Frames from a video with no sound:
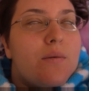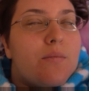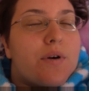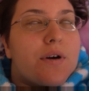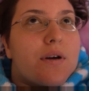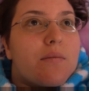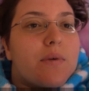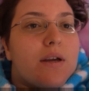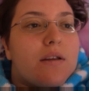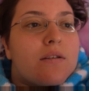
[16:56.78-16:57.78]
But I
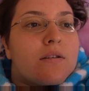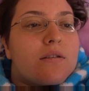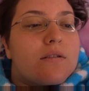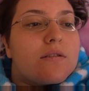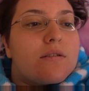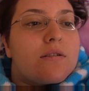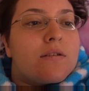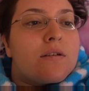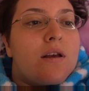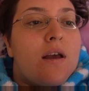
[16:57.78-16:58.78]
mean,
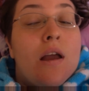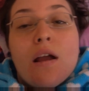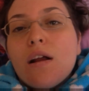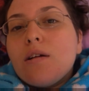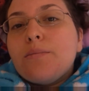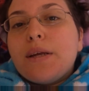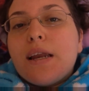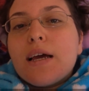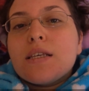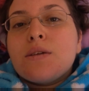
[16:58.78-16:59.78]
it'll be
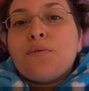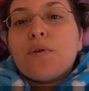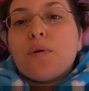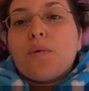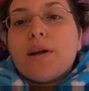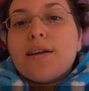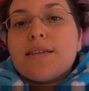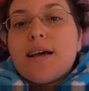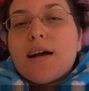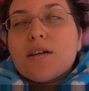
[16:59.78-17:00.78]
nice for when
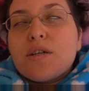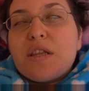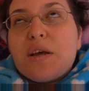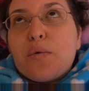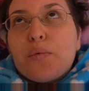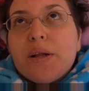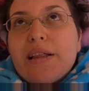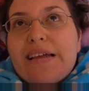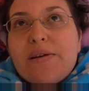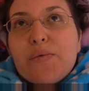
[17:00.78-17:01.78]
it's actually
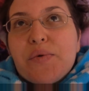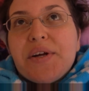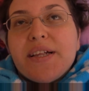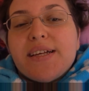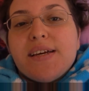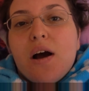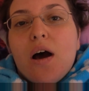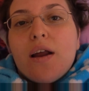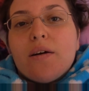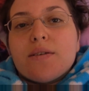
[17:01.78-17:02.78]
really really
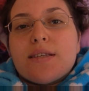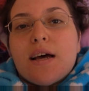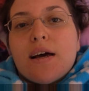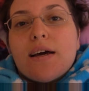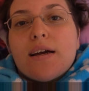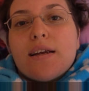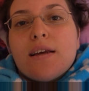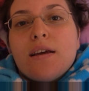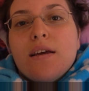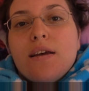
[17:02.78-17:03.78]
hot outside,
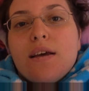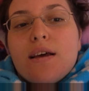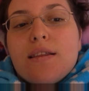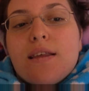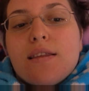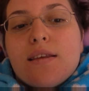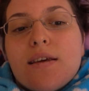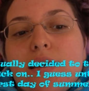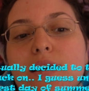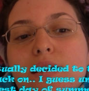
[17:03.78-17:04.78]
and then the
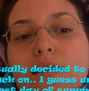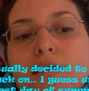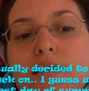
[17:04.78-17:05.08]
heat